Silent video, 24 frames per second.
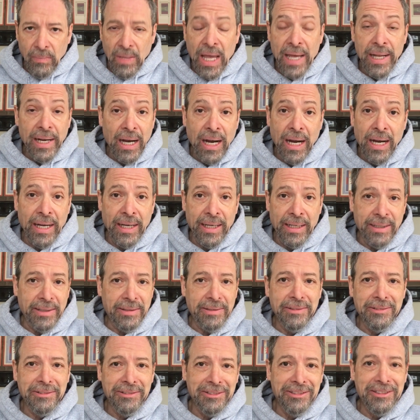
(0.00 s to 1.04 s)
And I
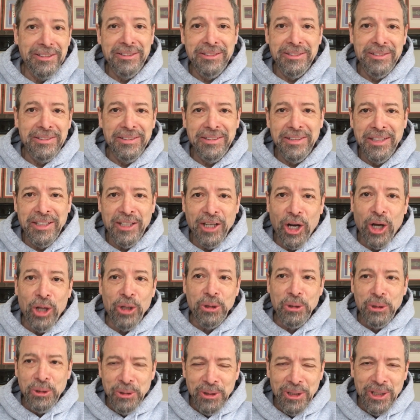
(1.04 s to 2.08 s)

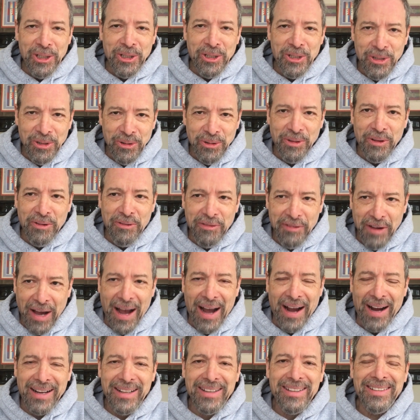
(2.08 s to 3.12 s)
alluded to the
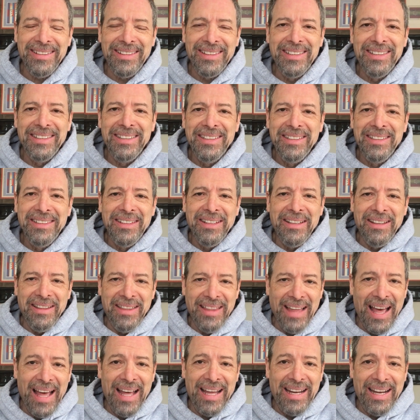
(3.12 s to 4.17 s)
fact
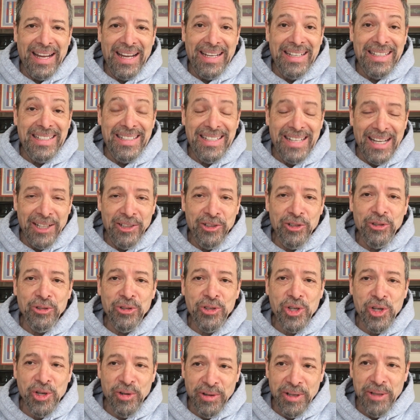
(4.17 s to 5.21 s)
that a dental
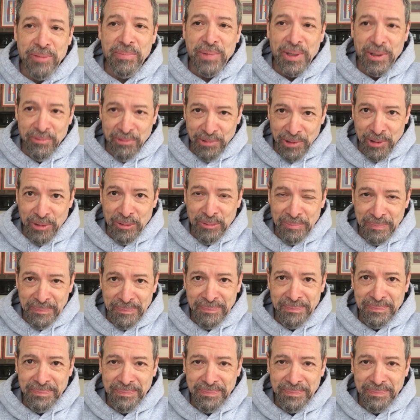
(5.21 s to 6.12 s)
treatment room,